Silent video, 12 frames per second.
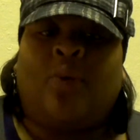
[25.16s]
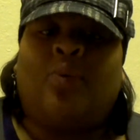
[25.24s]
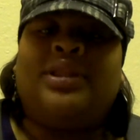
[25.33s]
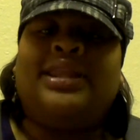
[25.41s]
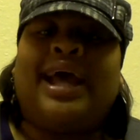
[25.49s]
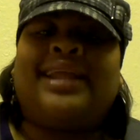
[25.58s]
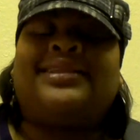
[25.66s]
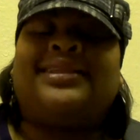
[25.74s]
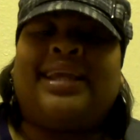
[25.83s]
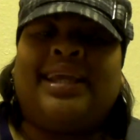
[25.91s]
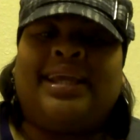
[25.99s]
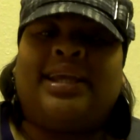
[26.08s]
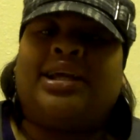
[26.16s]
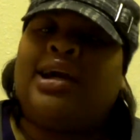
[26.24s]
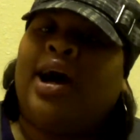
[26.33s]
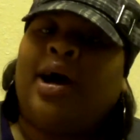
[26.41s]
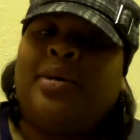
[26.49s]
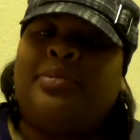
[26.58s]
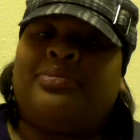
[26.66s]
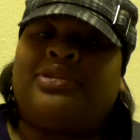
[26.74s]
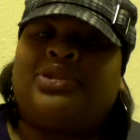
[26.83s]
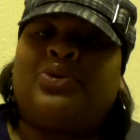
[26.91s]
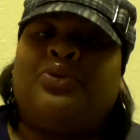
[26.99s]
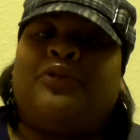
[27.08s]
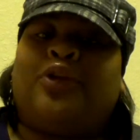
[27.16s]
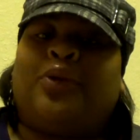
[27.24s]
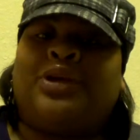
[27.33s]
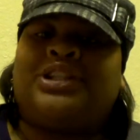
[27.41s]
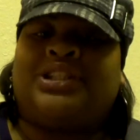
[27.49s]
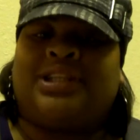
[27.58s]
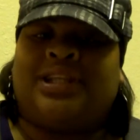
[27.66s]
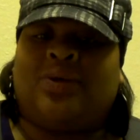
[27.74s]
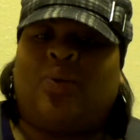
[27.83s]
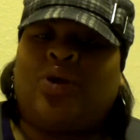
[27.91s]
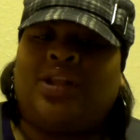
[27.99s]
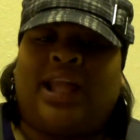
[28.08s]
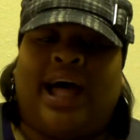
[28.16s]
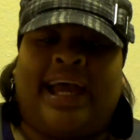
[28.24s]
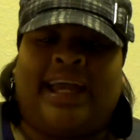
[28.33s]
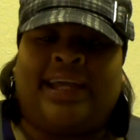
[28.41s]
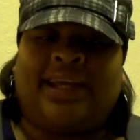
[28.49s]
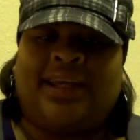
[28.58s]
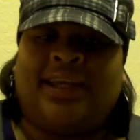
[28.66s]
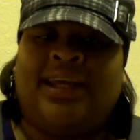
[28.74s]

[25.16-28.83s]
When that thing comes to fruition, we're like,